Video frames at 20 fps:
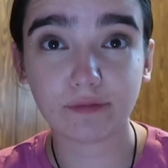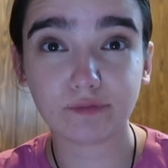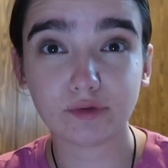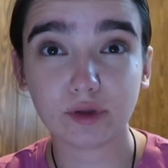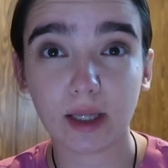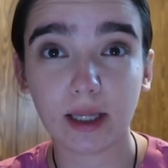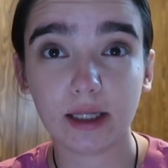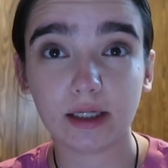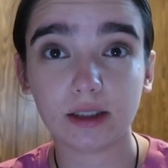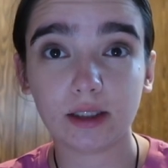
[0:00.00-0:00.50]
have
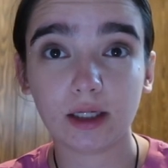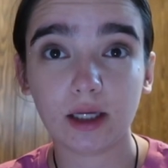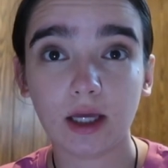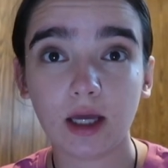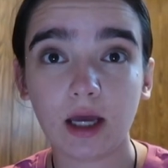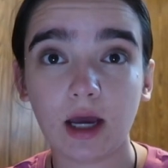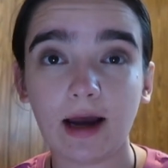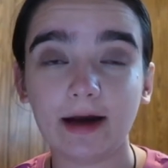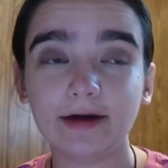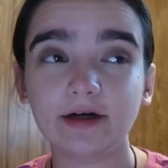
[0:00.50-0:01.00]
to like
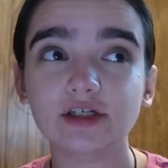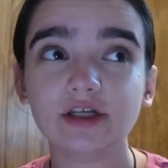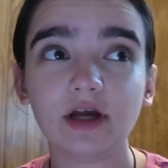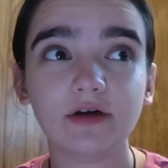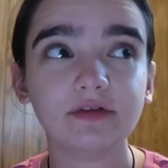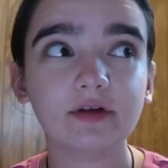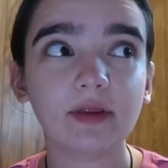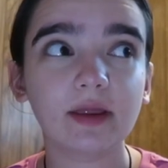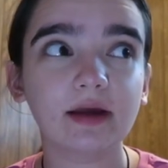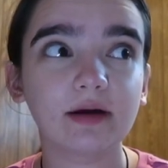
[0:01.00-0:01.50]
I just
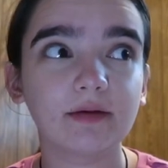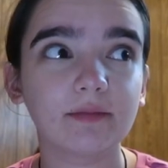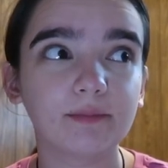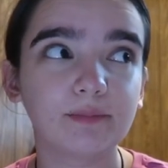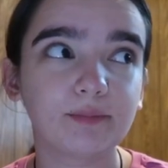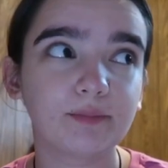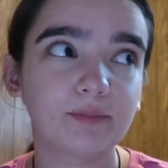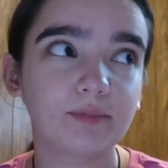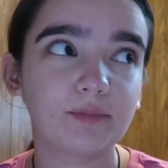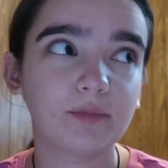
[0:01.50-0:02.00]
have to like
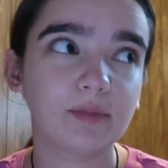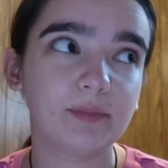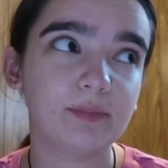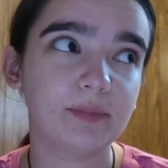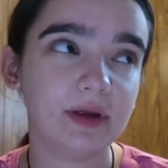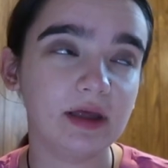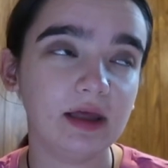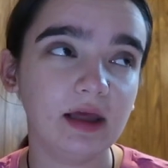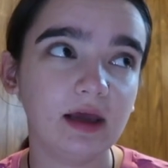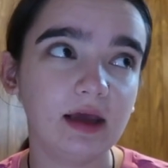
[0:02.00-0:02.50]

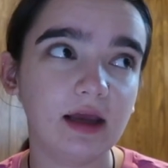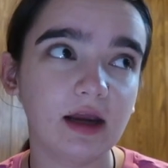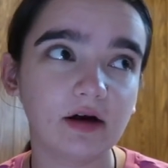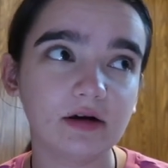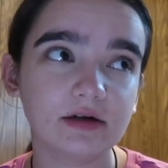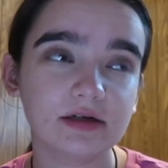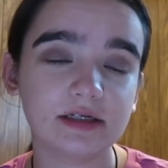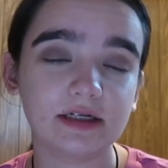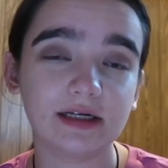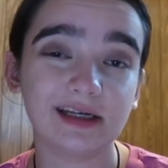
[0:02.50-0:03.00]
be
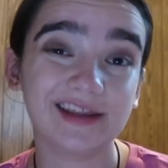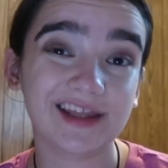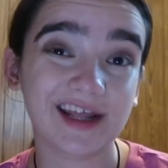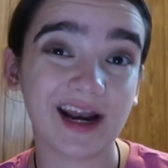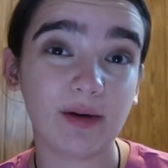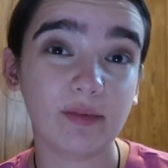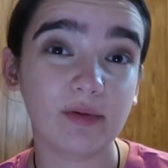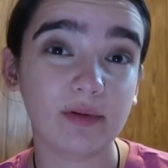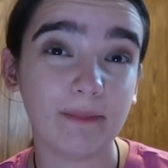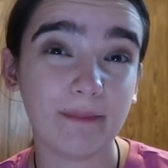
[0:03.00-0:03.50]
guaranteed that
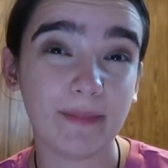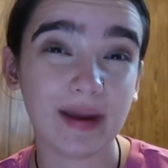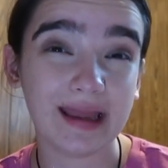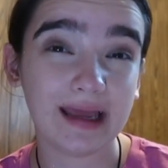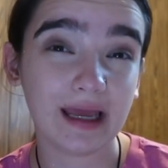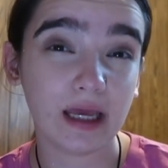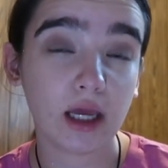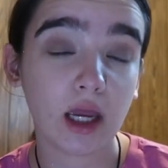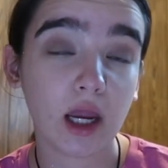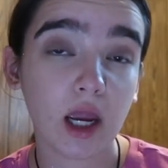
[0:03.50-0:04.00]
I would
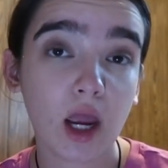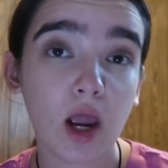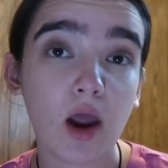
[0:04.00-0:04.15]
make